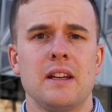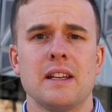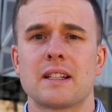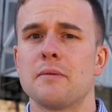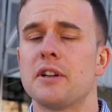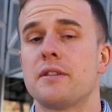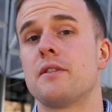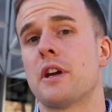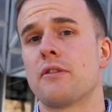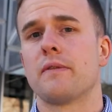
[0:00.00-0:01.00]
is limited to
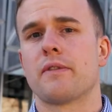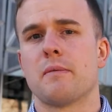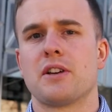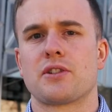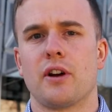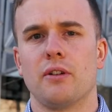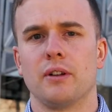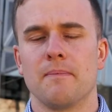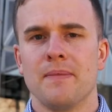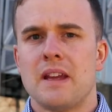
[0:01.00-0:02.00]
general information
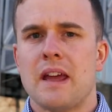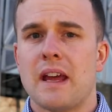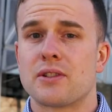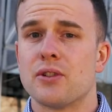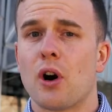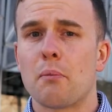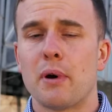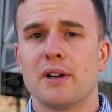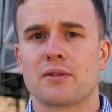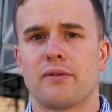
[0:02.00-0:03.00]
only. It's not
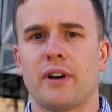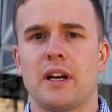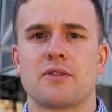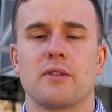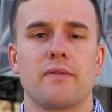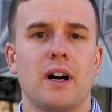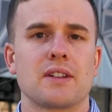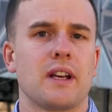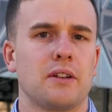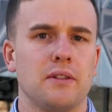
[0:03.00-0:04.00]
personal financial
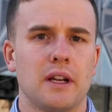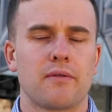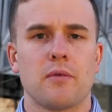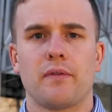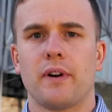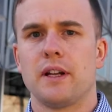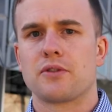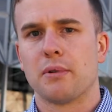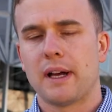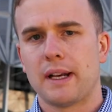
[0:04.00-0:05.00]
advice like you'd get from a
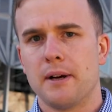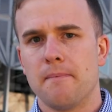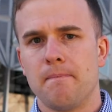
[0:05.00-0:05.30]
financial planner.